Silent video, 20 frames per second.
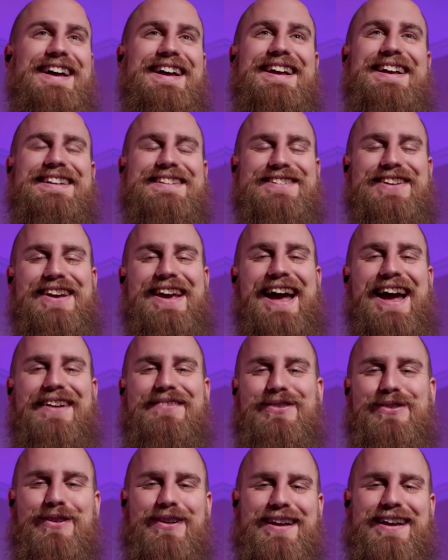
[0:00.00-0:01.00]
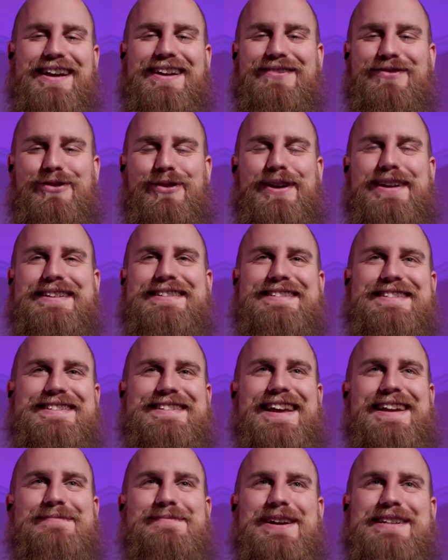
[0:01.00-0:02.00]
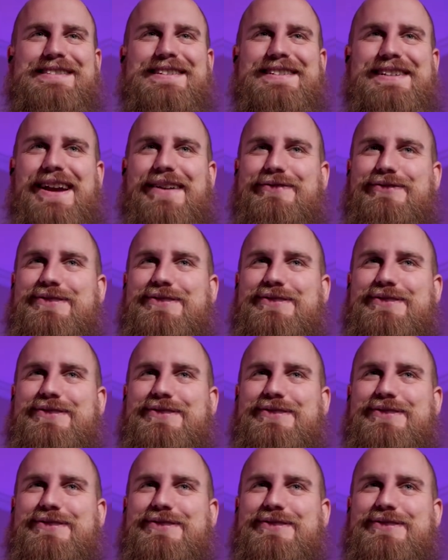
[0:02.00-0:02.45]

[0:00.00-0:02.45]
So yeah, if you wanna send a message to everyone,